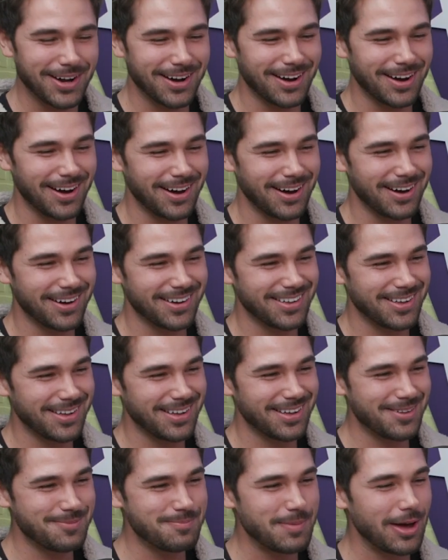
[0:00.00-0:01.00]
but
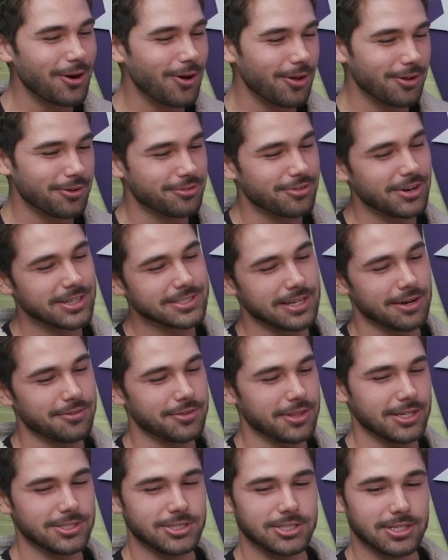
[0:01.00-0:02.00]
uh met all her friends and
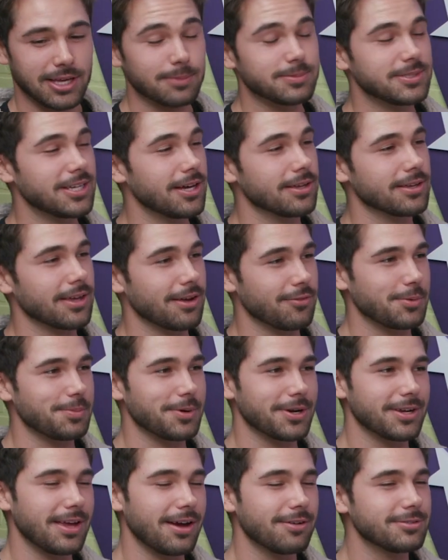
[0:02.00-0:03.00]
everything and she kept telling
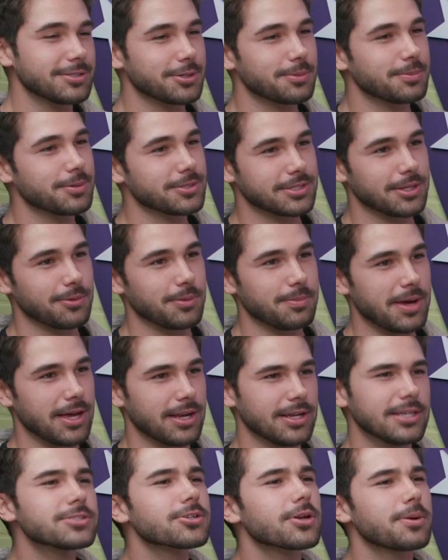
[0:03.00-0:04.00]
everybody every single person that we
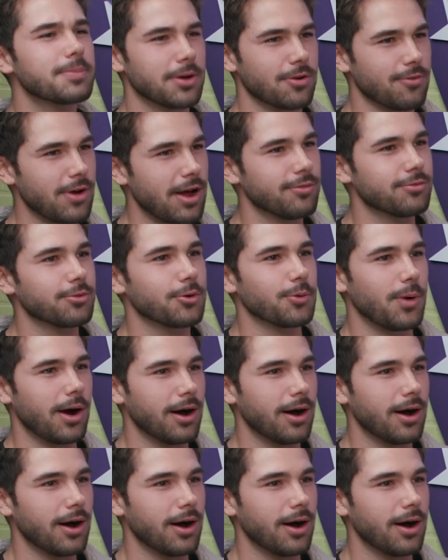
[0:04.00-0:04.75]
met he's going to be around for a